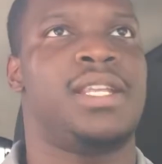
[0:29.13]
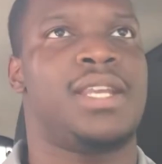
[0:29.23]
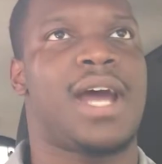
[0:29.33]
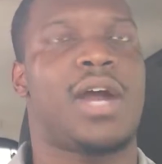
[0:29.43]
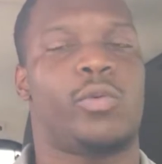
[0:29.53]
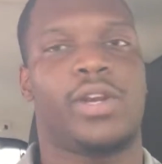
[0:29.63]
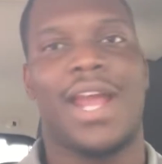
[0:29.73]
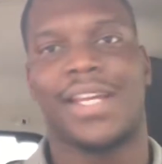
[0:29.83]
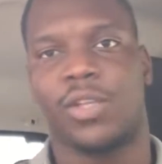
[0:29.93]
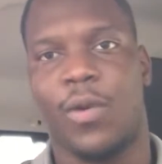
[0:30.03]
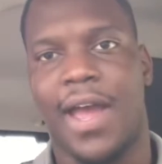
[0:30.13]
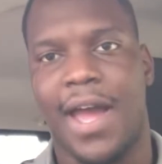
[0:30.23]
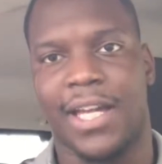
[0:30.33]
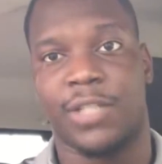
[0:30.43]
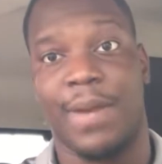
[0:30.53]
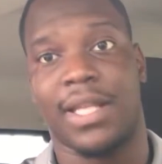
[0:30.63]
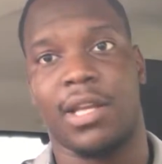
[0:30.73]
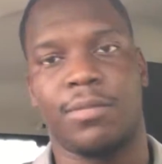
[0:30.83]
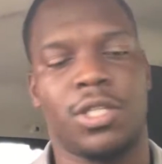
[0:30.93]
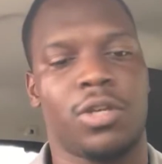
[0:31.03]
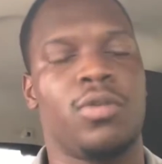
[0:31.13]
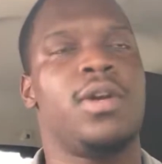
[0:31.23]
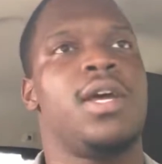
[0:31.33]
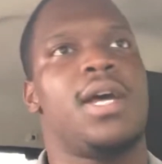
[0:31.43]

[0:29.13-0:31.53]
did not react the way I expected them to.